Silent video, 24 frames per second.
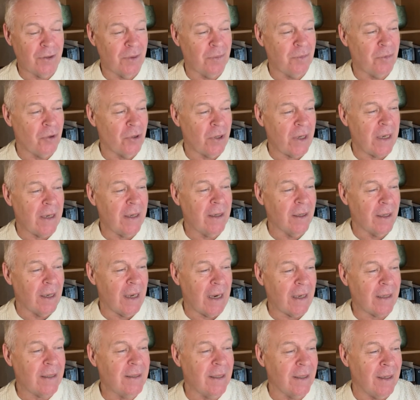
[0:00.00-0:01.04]
Body
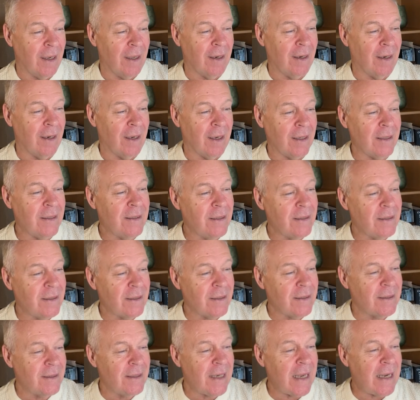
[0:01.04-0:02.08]
collects and analyses
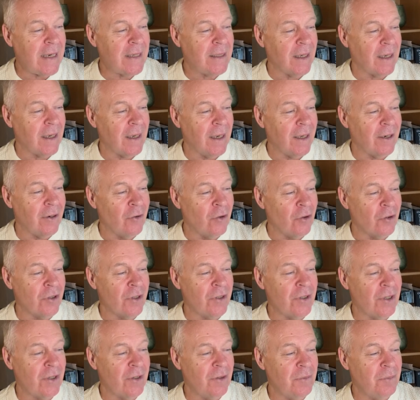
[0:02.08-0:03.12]
his data in order
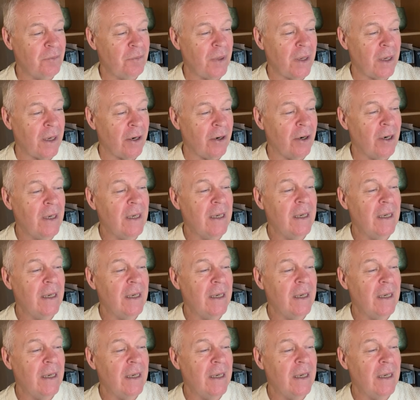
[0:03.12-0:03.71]
to compare